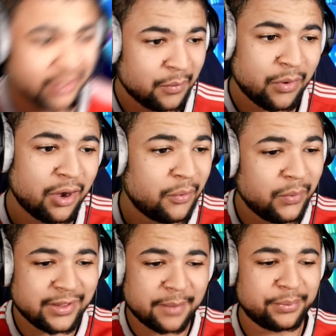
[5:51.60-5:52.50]
Well,
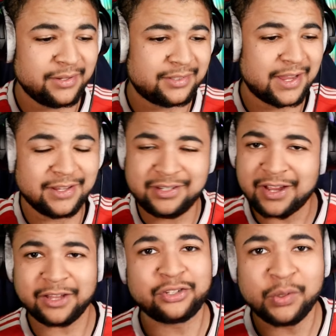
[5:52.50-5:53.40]
with that being said, you
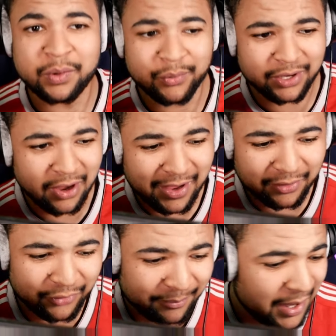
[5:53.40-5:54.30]
guys saw what we got out
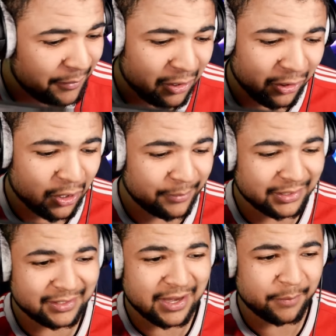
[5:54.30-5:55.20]
of them. Let me know in the comment
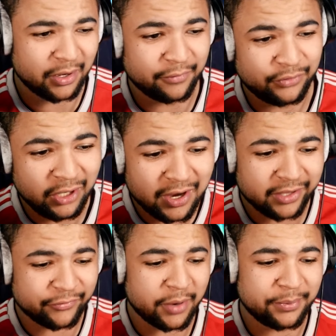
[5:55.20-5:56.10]
section down below if you guys
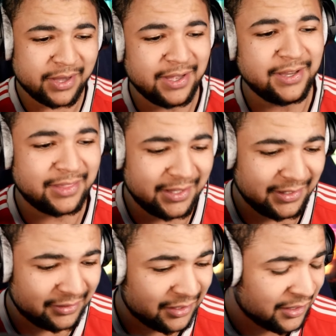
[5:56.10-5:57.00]
have opened any of
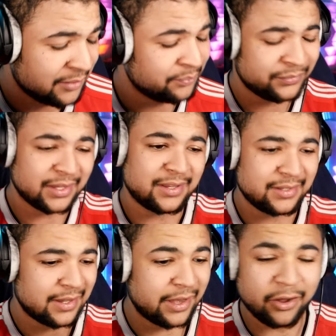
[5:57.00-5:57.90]
these.
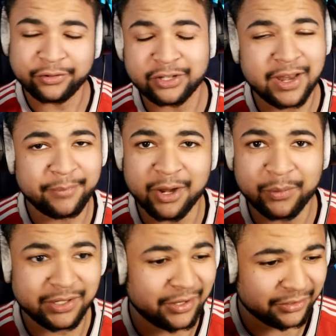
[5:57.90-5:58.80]
And also let me know
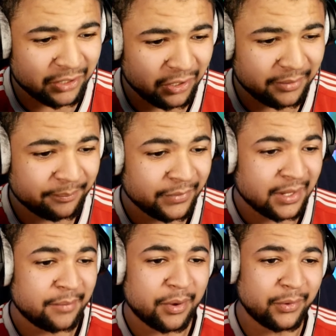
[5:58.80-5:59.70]
what you guys got.
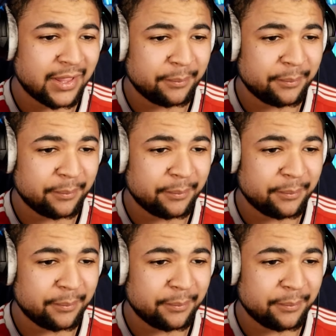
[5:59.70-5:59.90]
But with that